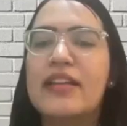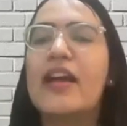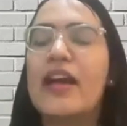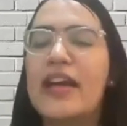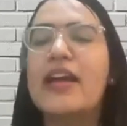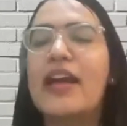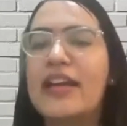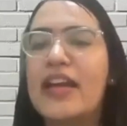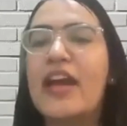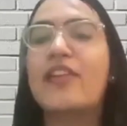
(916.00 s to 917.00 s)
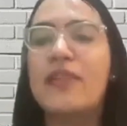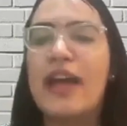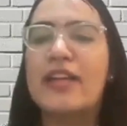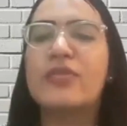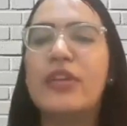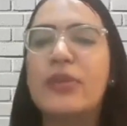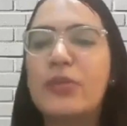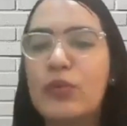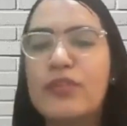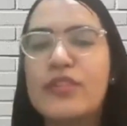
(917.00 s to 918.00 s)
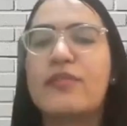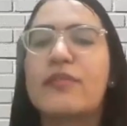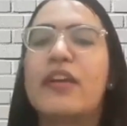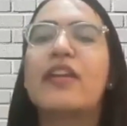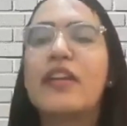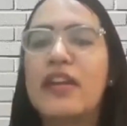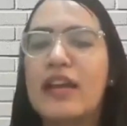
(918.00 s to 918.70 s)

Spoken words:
yeah, I have actually moved somewhere.